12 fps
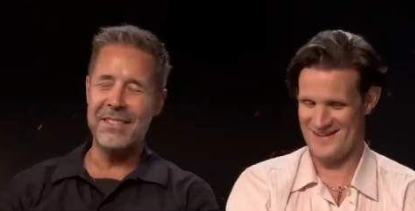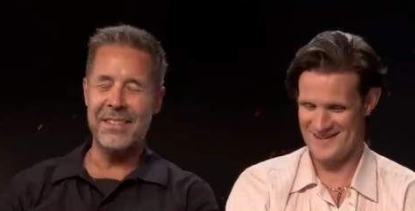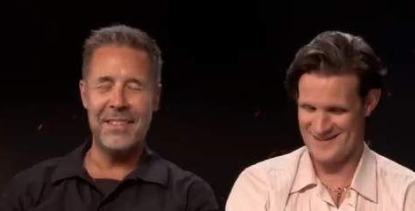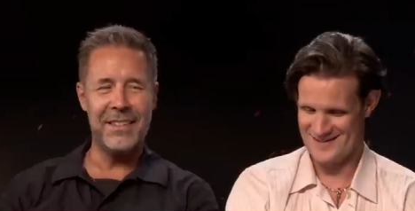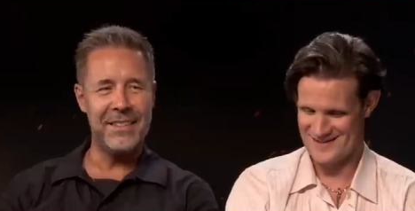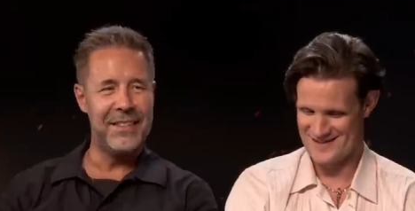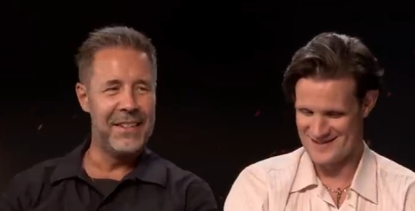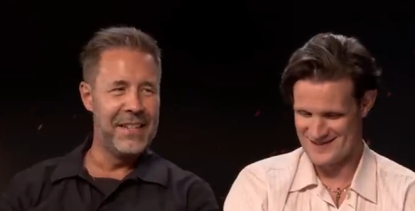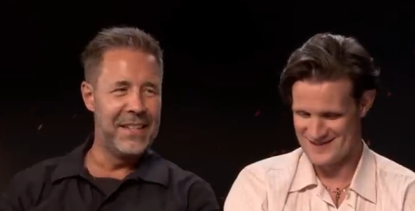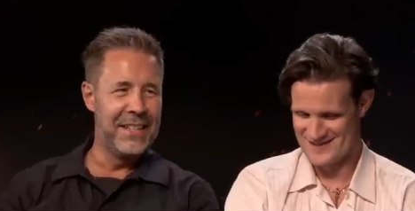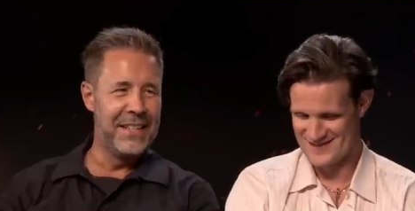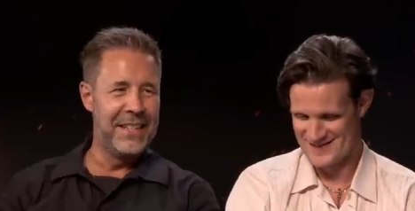Speaker 1: oh.
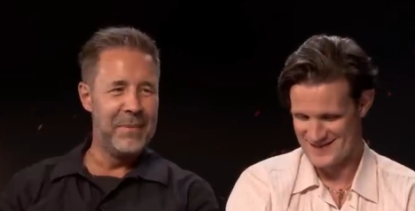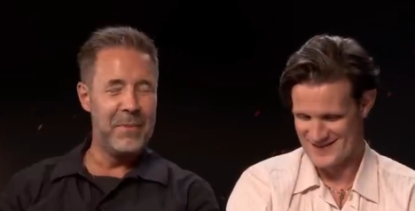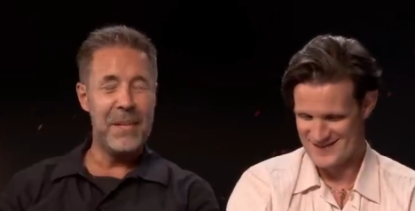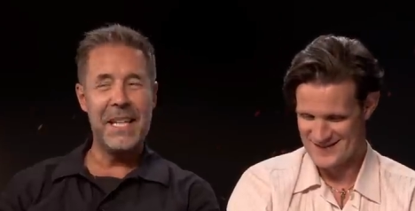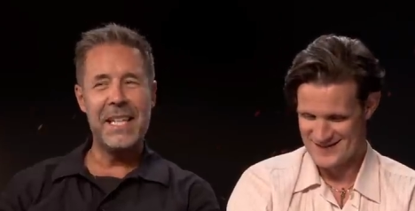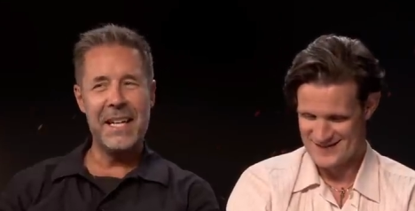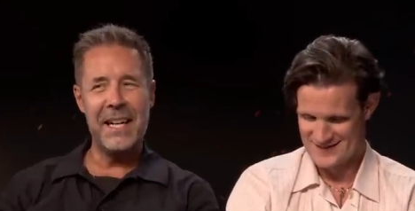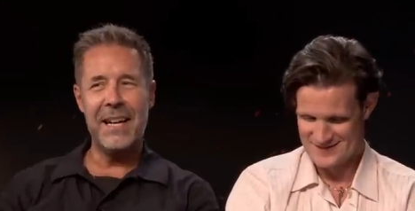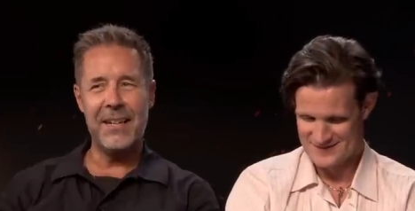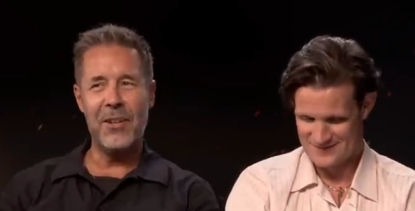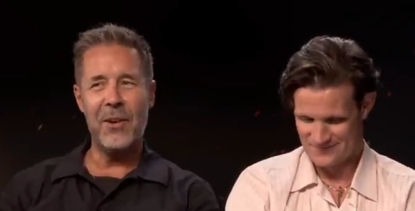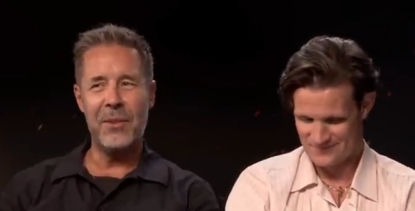But they, I
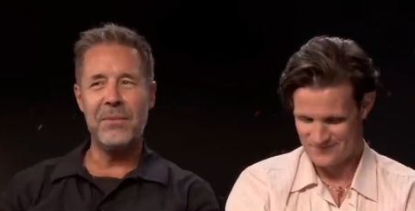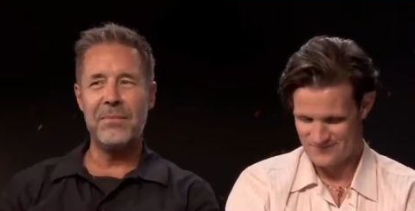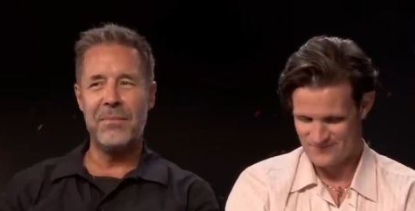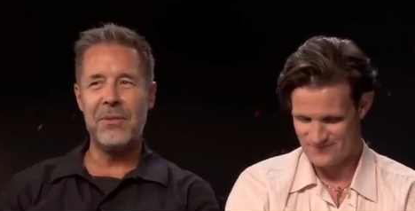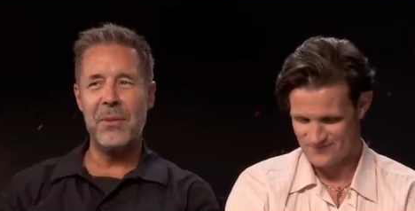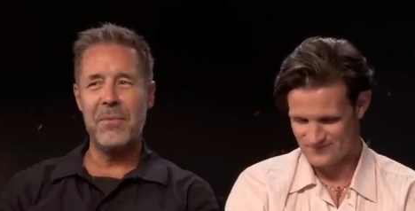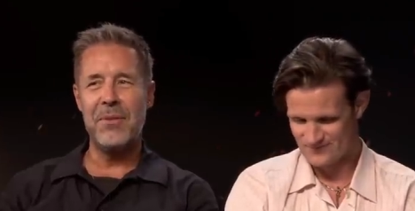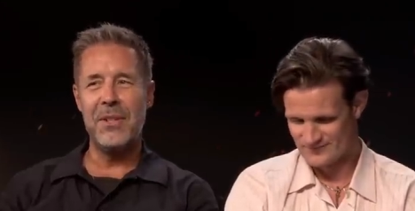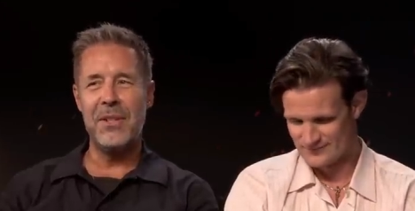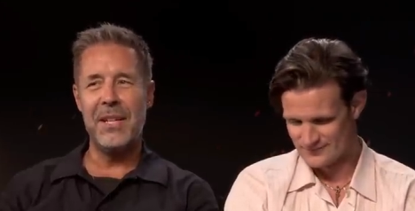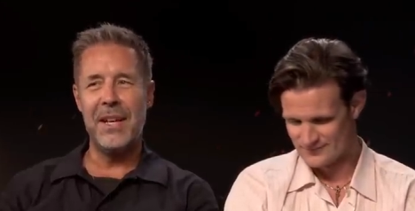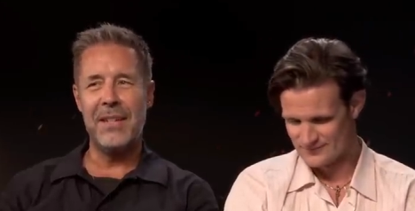got something at
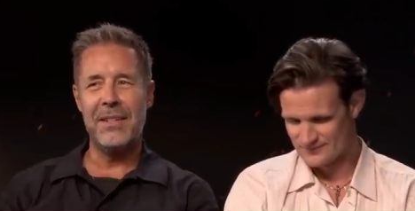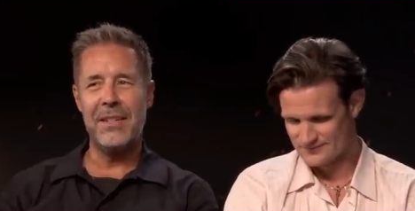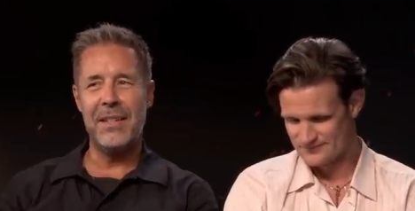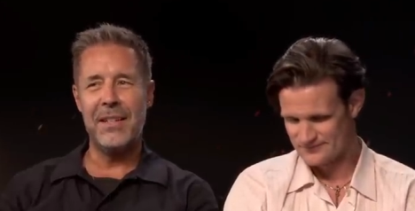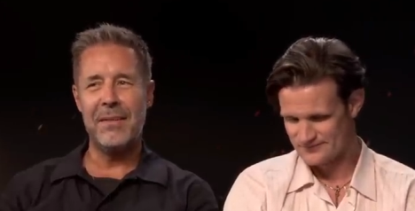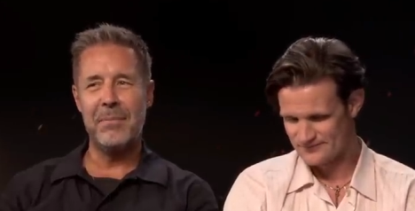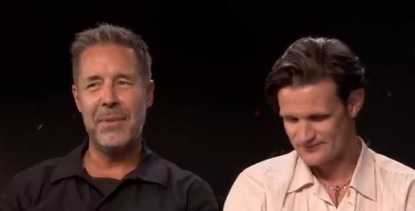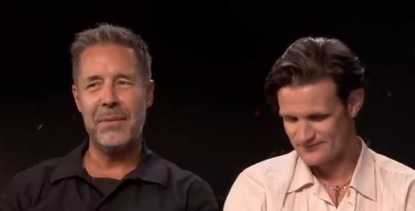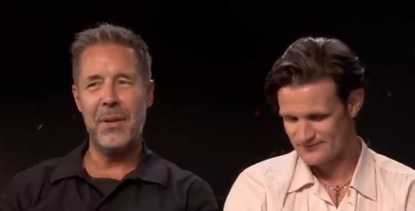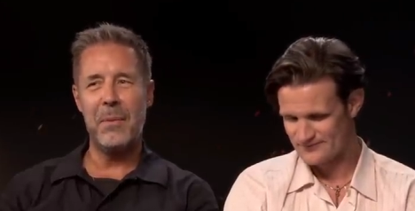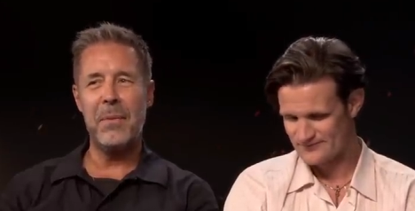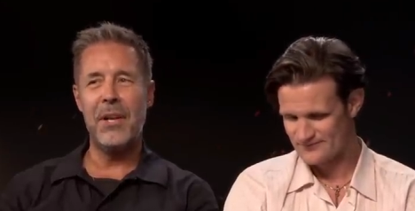the end, yeah, but
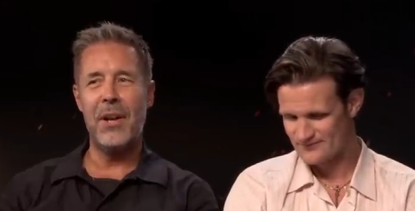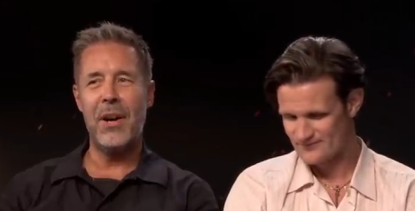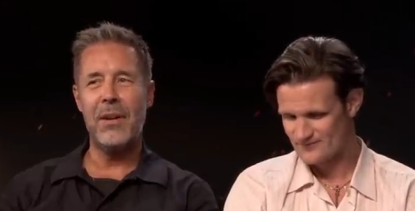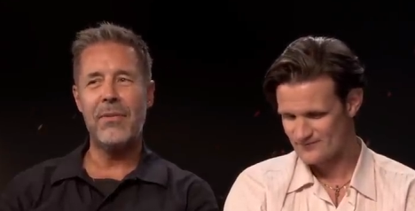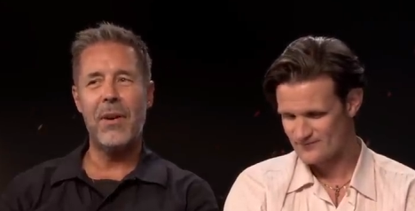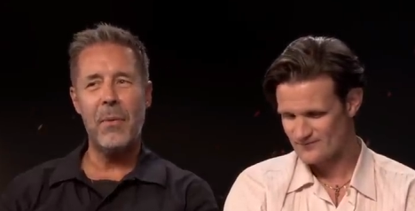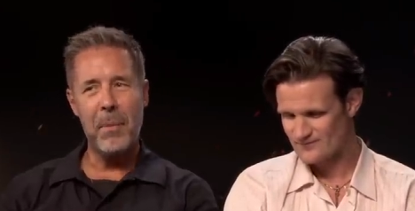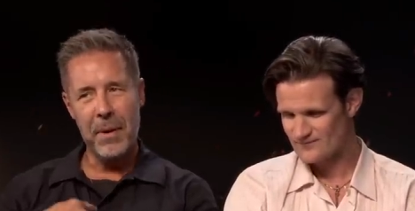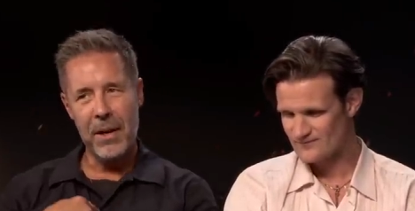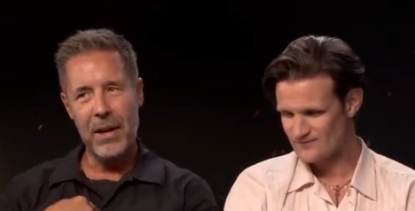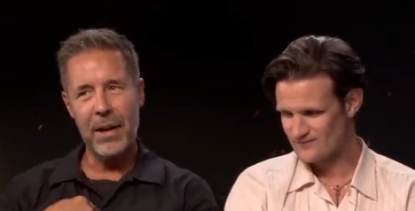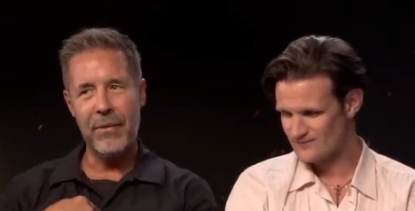not my knife. I want my
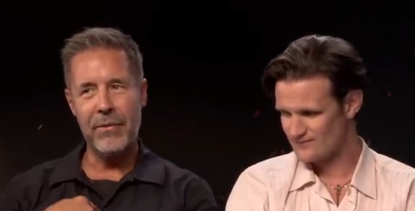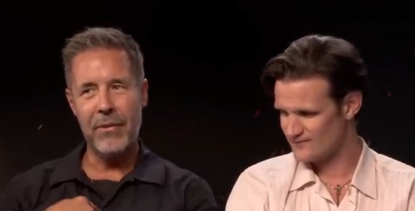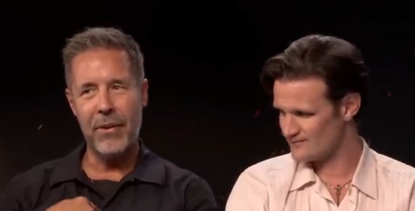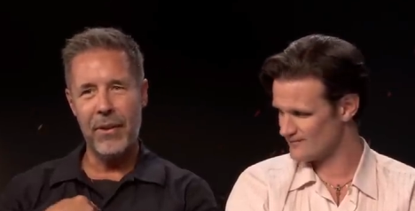knife.